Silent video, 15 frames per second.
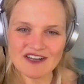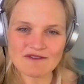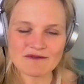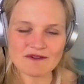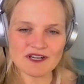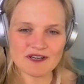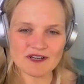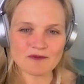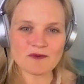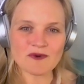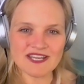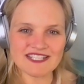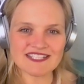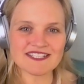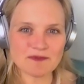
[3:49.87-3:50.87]
where
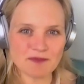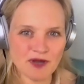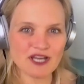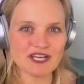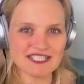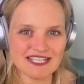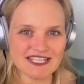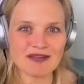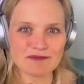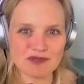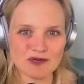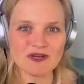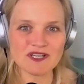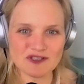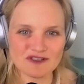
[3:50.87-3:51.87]
once upon a time
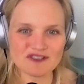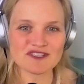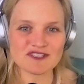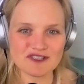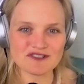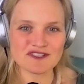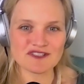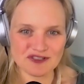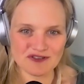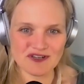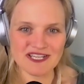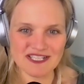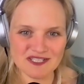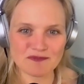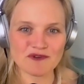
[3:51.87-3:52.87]
you understood
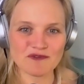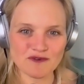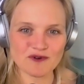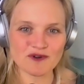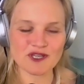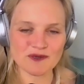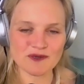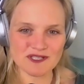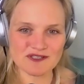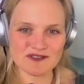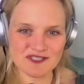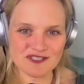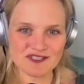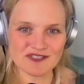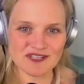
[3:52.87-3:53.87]
stress before you
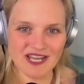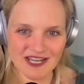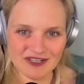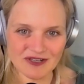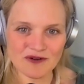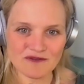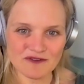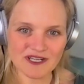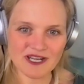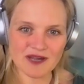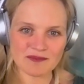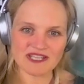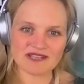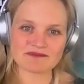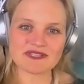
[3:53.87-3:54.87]
understood how to
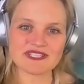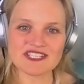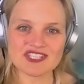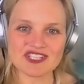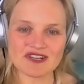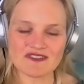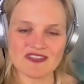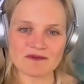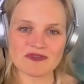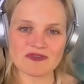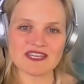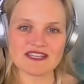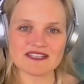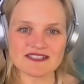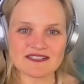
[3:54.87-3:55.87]
overcome it. Please share that with
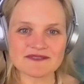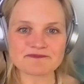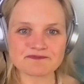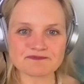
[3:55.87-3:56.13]
us.